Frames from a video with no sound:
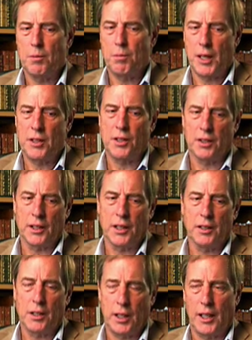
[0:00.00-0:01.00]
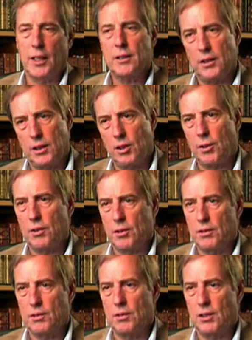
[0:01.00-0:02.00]
basically intact, there are
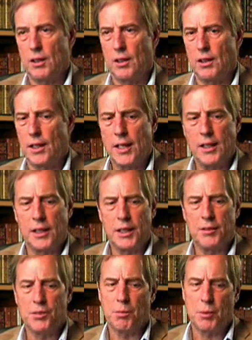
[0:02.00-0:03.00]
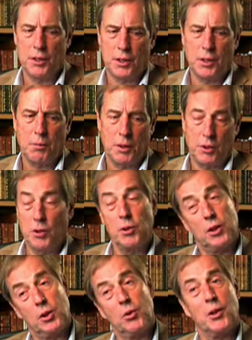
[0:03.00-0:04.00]
8 leaves missing, but
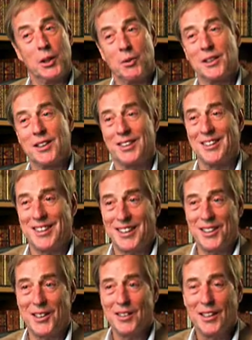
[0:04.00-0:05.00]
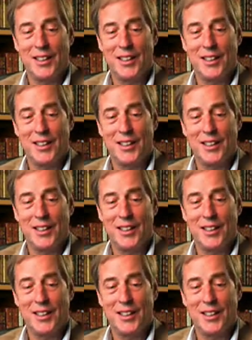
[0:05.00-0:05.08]
221 that are there,